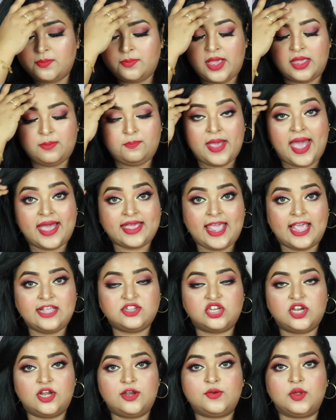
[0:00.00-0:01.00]
And my pack
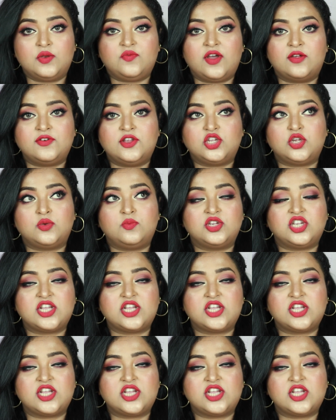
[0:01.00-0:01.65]
HD liquid foundation,